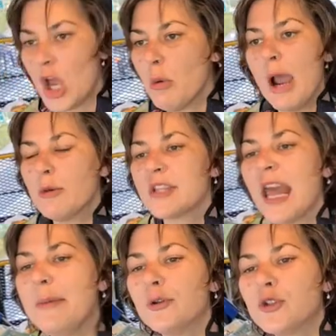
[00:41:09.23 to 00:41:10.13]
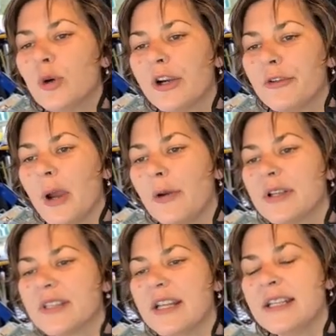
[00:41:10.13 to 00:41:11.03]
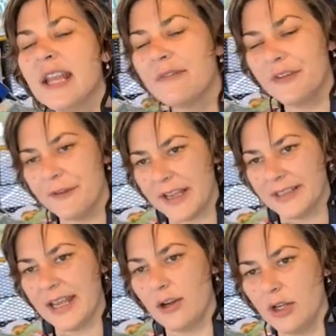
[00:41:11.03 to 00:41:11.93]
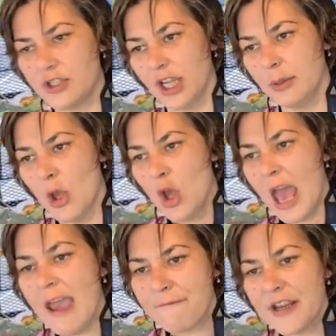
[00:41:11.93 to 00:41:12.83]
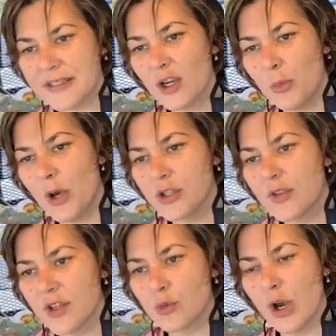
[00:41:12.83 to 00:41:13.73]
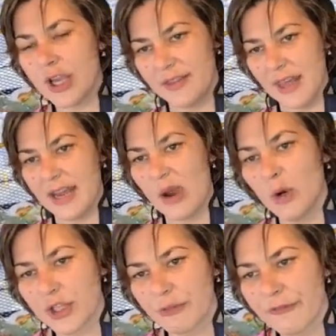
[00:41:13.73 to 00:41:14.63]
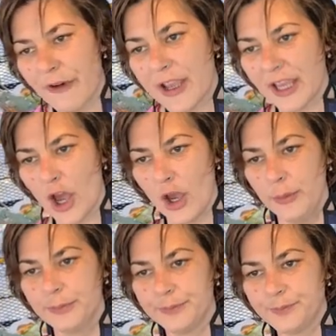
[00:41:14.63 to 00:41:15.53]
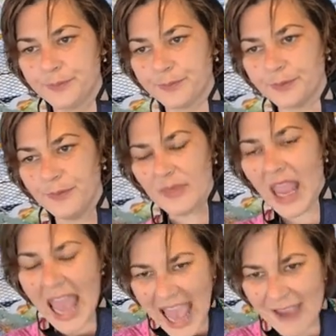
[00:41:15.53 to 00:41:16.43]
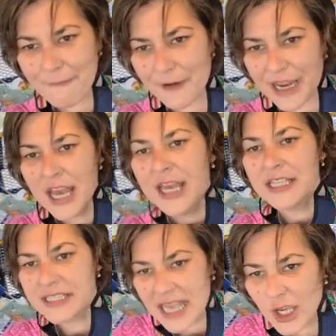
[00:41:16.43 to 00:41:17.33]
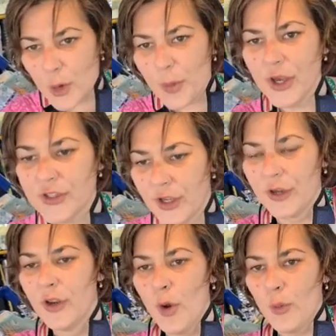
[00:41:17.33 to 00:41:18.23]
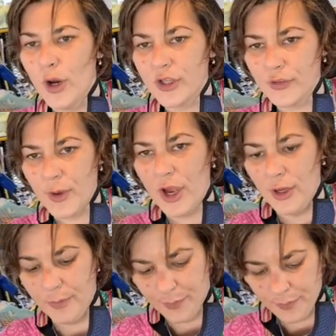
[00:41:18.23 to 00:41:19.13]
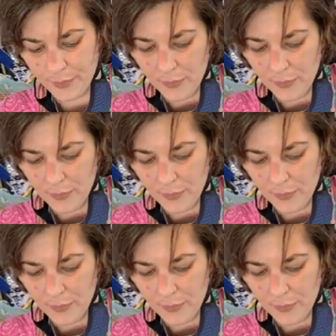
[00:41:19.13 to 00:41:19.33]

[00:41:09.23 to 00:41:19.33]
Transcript: No, I wasn't able to work from home because they didn't have the fucking technology. Every single person that's working there now works from fucking home. Every single person works from home.